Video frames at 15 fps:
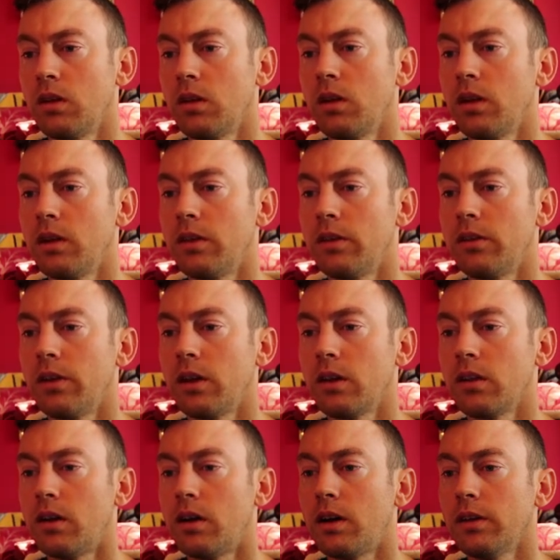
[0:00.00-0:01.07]
And take
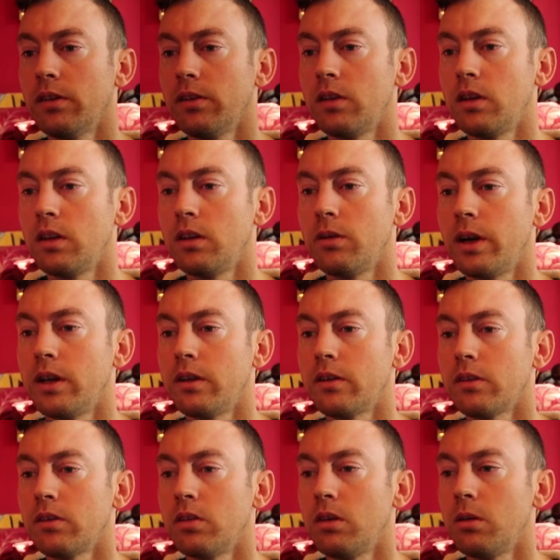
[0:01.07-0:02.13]
the RC rate
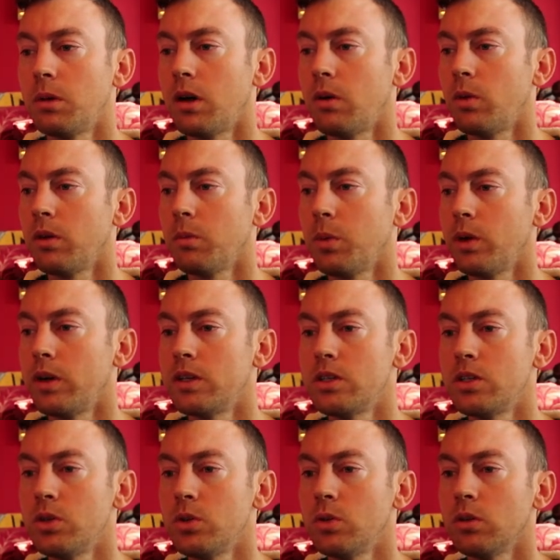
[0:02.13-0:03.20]
to about
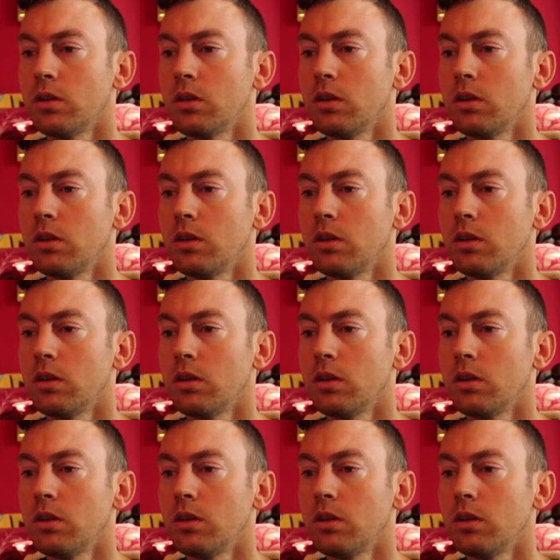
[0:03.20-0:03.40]
1.2,